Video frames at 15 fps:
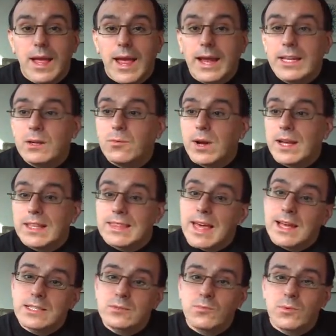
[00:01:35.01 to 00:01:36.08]
anyway,
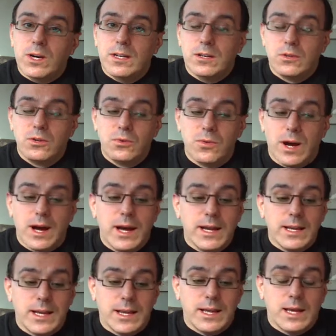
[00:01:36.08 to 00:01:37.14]
that's what who
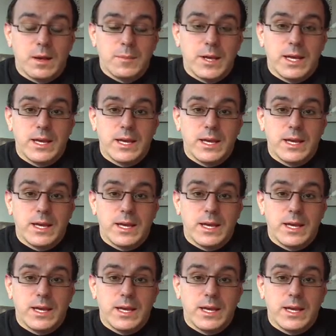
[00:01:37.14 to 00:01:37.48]
I am,